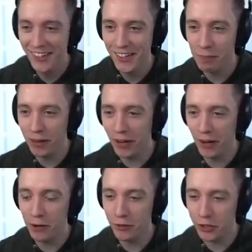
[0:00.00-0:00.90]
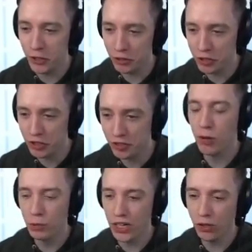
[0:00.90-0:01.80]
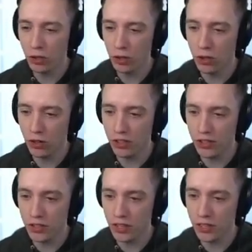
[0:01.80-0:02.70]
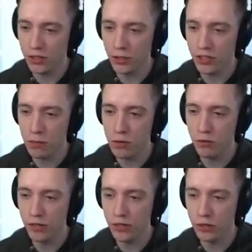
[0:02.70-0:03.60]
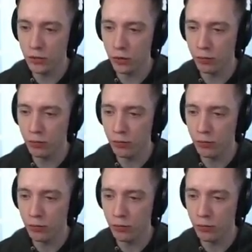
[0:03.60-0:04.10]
The battle over the church. I wish I could lock onto this guy as soon as I move into the room.